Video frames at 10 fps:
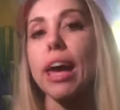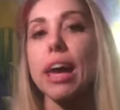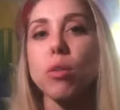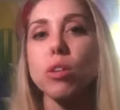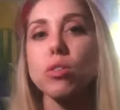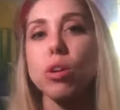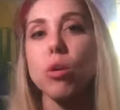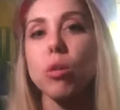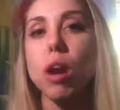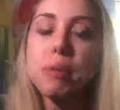And
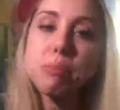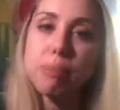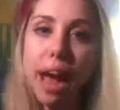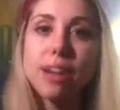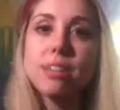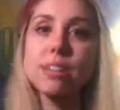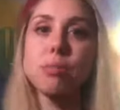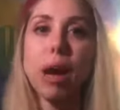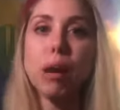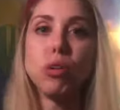so coming back to the
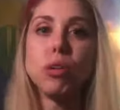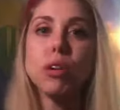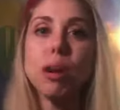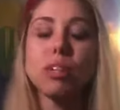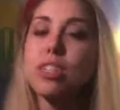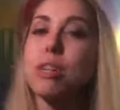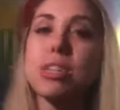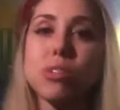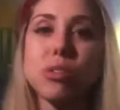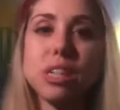Bible, I'm going to share my
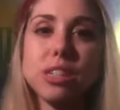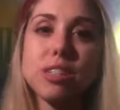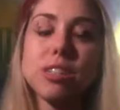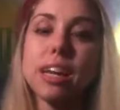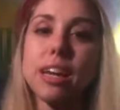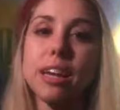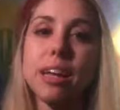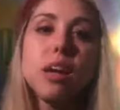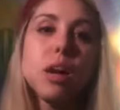story in just a second,